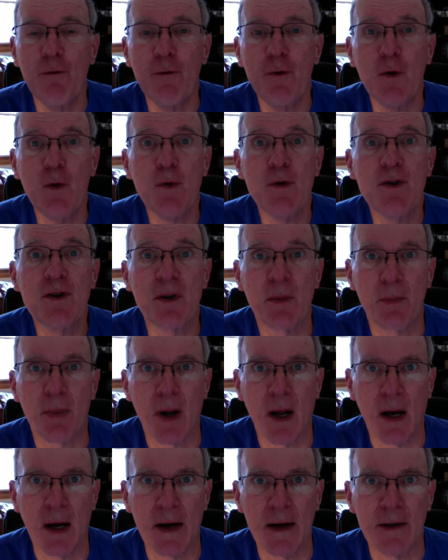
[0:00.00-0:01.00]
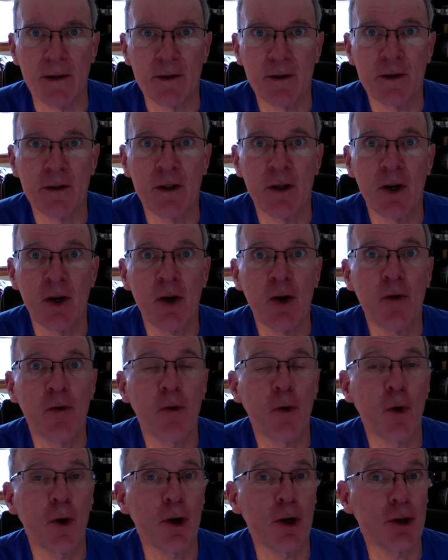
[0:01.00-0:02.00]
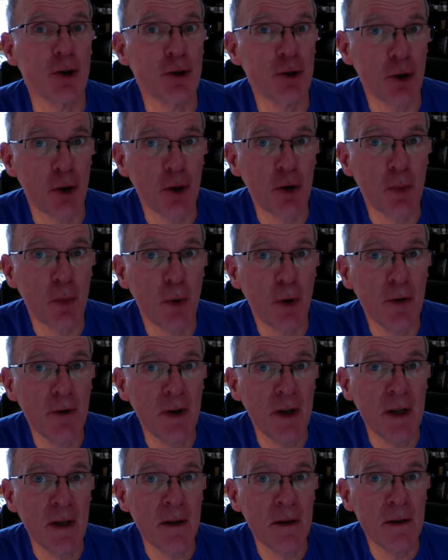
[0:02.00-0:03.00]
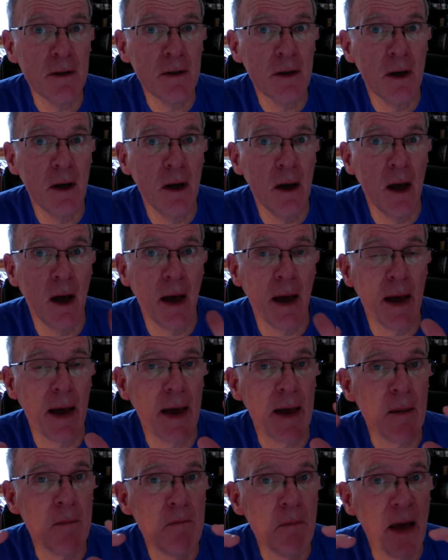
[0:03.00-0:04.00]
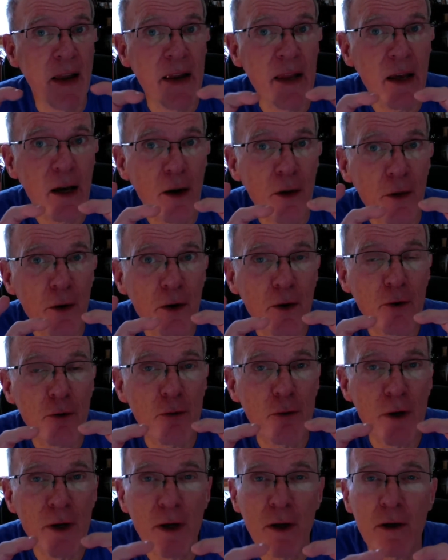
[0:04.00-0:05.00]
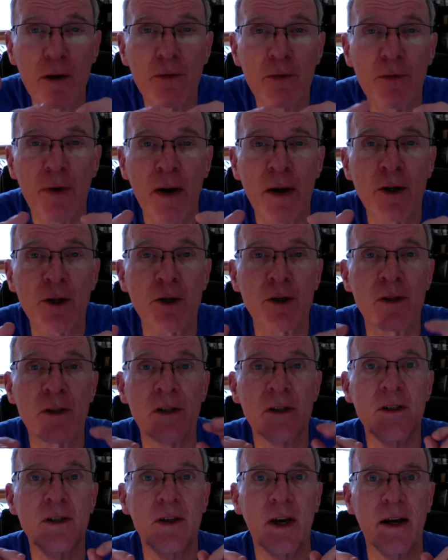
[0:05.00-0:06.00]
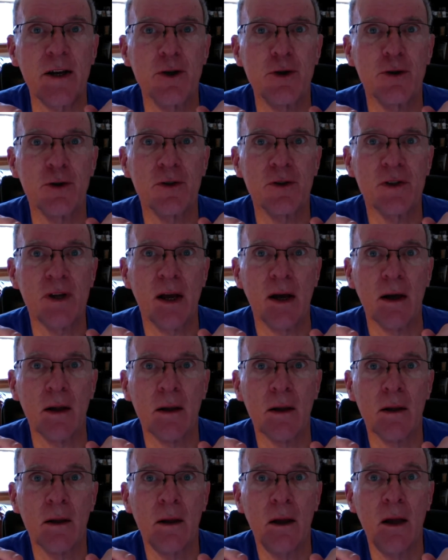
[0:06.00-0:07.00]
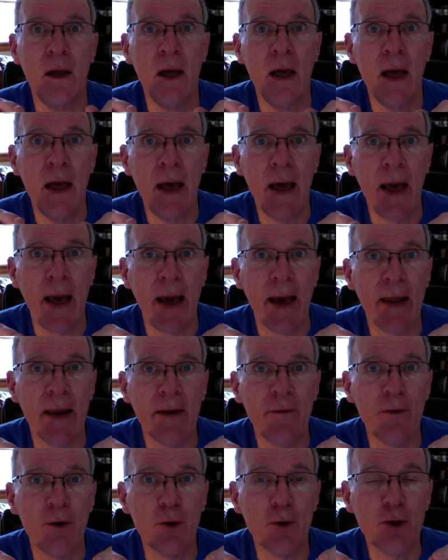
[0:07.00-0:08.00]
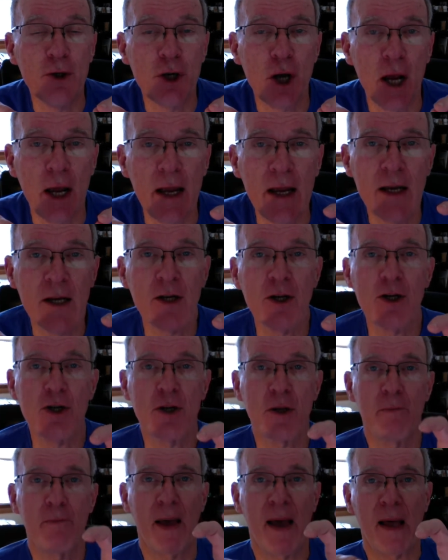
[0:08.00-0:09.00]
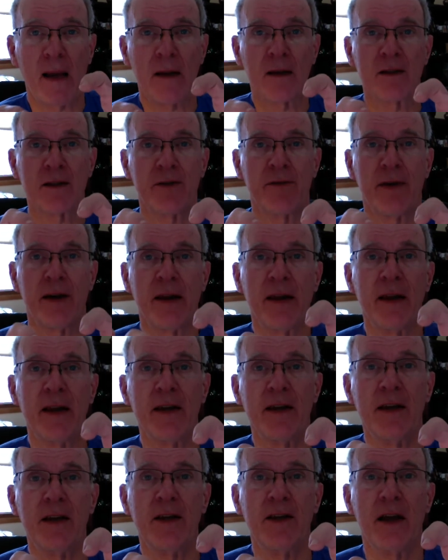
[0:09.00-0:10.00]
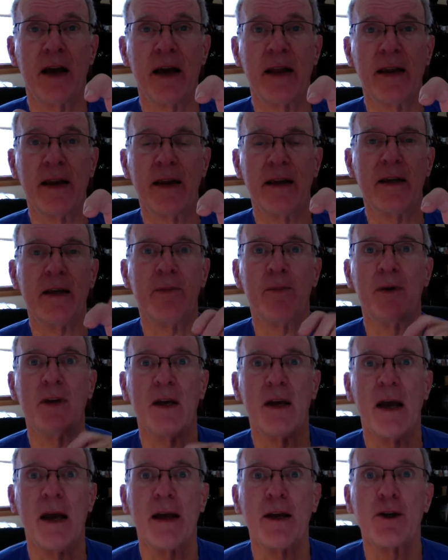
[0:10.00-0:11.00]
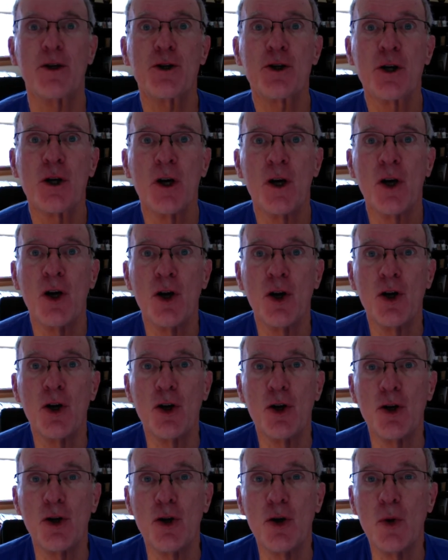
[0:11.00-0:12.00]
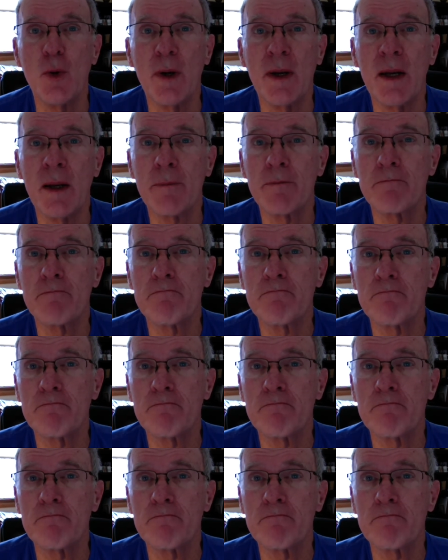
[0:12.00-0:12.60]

food supplies for your SIRT proteins and many other critical functions inside your cell. And if you change the balance of NAD to NADPH, you end up